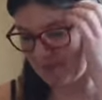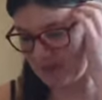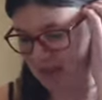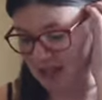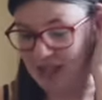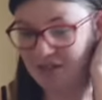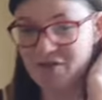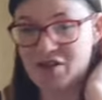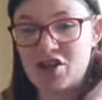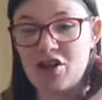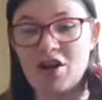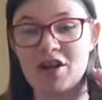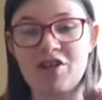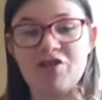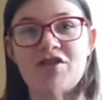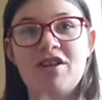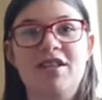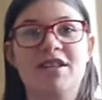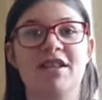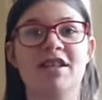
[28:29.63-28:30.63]
and if you're not
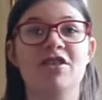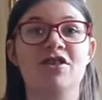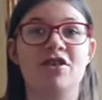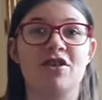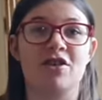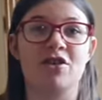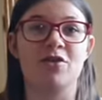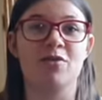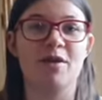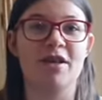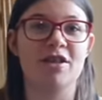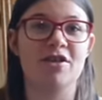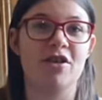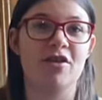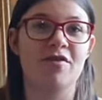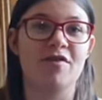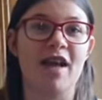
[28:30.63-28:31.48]
interested you can switch off